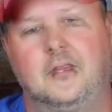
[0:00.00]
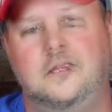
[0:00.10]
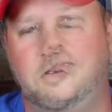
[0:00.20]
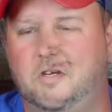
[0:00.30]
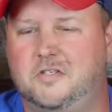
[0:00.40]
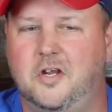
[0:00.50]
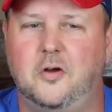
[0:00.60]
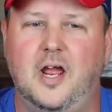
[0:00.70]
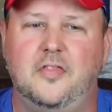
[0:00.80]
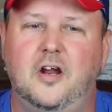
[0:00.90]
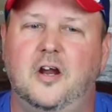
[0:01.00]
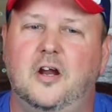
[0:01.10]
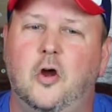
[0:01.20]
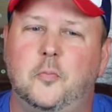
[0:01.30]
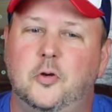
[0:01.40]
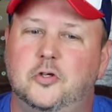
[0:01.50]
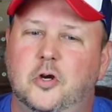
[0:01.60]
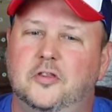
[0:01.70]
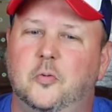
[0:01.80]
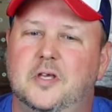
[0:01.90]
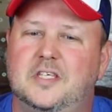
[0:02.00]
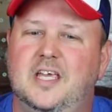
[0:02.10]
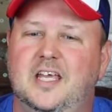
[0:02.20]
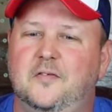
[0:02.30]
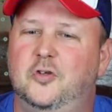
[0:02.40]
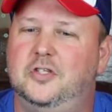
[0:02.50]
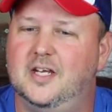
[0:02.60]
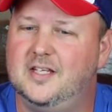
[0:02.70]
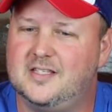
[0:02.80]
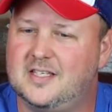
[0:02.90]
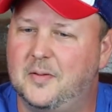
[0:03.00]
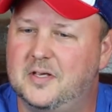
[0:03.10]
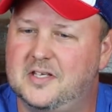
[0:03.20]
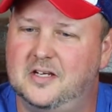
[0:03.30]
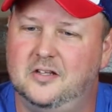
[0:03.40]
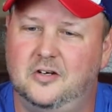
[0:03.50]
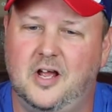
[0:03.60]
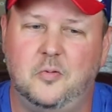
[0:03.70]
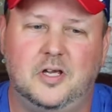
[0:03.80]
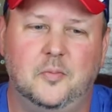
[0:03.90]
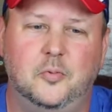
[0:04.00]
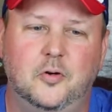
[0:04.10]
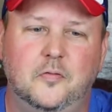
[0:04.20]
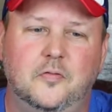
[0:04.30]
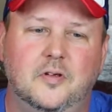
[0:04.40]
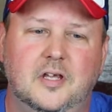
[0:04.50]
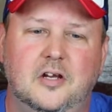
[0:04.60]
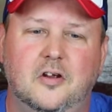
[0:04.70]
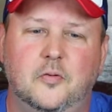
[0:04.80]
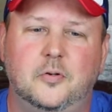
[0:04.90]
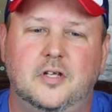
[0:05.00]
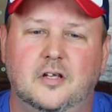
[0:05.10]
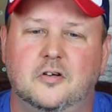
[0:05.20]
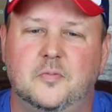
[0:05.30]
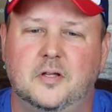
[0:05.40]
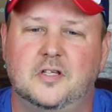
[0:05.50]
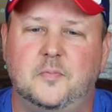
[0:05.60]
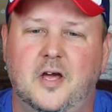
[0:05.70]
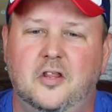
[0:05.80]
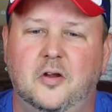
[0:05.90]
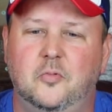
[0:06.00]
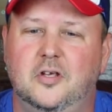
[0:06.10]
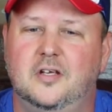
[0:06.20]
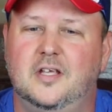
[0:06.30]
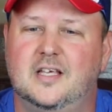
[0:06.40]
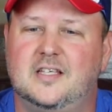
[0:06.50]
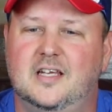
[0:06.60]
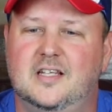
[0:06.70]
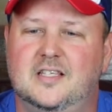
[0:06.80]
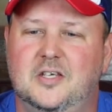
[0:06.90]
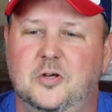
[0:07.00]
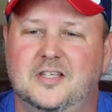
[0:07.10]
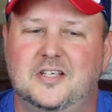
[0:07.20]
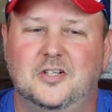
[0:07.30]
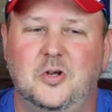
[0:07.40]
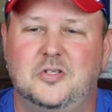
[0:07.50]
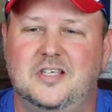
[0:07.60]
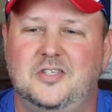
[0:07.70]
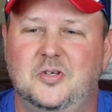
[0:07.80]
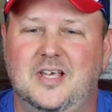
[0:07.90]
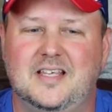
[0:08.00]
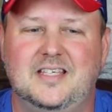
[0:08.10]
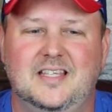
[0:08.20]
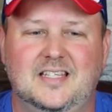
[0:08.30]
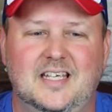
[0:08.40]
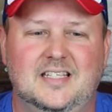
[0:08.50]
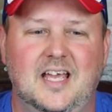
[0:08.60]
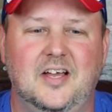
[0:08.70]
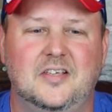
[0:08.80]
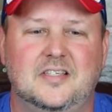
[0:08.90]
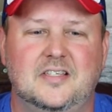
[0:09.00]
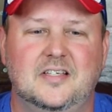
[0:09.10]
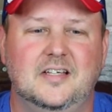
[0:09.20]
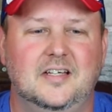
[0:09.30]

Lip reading: So here's a note. Hey there, hope you enjoyed the whiskey, and if you didn't, I'm excited to learn how we can improve. Here are the particulars about this bottle. I'm really excited to see who gets the closest to guessing the details.